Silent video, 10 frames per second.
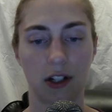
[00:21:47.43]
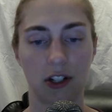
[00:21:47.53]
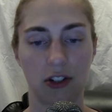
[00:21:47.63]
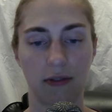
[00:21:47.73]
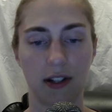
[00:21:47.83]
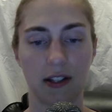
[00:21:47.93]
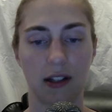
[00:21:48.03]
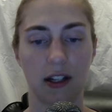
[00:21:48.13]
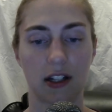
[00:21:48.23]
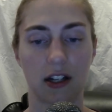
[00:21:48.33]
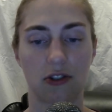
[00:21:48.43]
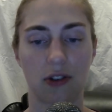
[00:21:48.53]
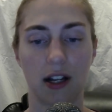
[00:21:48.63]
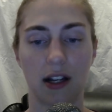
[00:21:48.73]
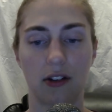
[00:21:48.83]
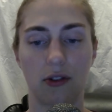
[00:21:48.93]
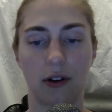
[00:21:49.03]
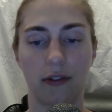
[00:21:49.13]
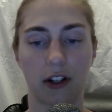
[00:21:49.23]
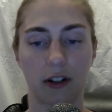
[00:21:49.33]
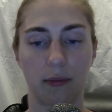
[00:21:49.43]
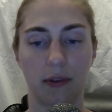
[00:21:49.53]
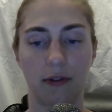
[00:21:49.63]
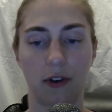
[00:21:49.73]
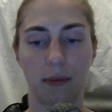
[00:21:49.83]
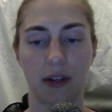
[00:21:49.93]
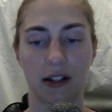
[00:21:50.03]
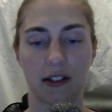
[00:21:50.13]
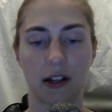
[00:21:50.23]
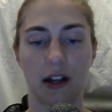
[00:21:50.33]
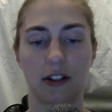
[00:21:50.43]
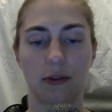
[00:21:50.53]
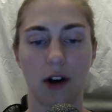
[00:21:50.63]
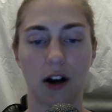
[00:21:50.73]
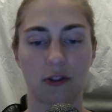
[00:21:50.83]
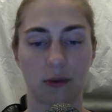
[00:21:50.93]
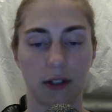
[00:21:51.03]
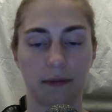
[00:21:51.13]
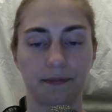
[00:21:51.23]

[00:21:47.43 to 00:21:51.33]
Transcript: She recently attended training at Norfolk before being assigned to Roxwood.